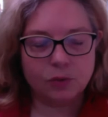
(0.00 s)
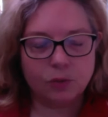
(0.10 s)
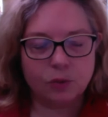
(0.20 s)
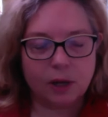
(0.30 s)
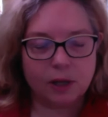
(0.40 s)

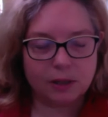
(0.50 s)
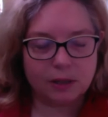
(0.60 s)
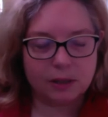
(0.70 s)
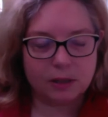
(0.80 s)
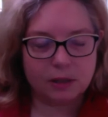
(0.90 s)

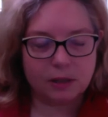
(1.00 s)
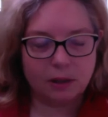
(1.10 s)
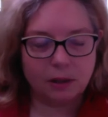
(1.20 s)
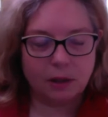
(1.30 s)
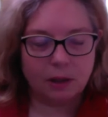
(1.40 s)
rest
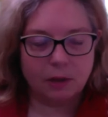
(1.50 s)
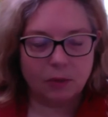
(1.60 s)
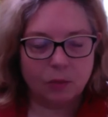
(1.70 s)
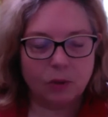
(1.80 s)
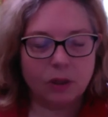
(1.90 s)

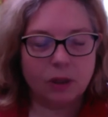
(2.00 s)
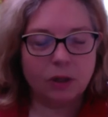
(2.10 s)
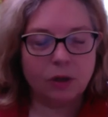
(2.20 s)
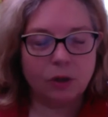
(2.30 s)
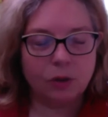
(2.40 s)

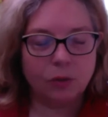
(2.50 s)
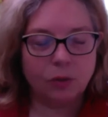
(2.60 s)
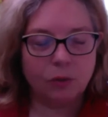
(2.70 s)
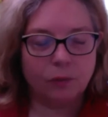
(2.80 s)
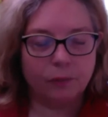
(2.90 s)
within you
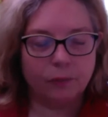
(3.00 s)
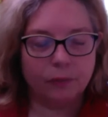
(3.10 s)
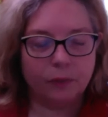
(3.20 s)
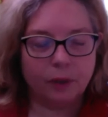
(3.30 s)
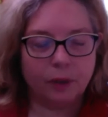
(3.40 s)

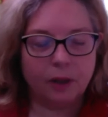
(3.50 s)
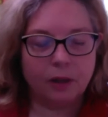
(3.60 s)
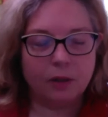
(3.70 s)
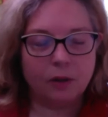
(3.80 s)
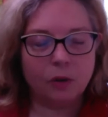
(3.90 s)
in
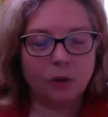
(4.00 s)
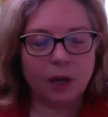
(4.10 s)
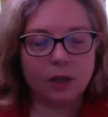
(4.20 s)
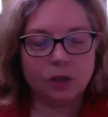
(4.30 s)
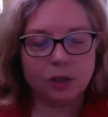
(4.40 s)
the
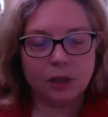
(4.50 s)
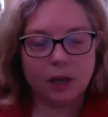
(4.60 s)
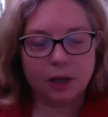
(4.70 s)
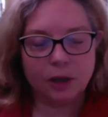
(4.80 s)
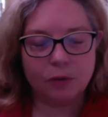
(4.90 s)
location
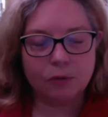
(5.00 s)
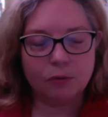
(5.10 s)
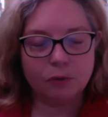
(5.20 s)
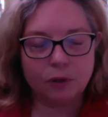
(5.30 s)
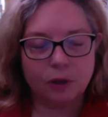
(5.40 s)
that you
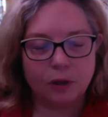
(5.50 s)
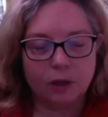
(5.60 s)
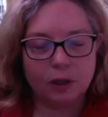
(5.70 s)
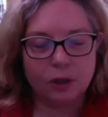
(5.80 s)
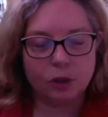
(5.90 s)
feel
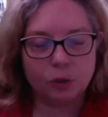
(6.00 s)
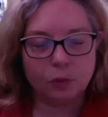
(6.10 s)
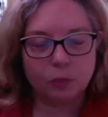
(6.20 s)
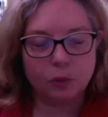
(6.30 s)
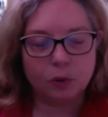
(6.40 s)
is
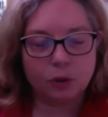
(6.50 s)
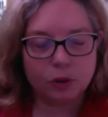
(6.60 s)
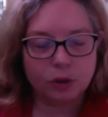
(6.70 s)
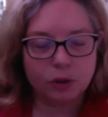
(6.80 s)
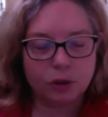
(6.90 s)
your
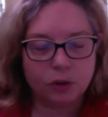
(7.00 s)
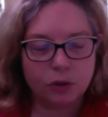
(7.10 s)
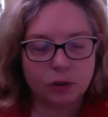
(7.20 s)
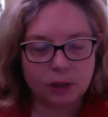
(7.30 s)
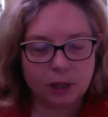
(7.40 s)
personal
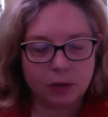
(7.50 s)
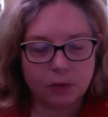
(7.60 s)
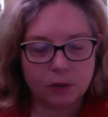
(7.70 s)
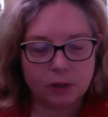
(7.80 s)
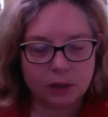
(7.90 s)

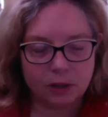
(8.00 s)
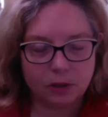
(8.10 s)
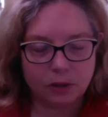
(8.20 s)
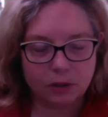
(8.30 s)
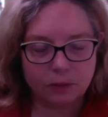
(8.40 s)
sacred
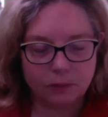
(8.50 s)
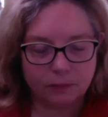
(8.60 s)
center.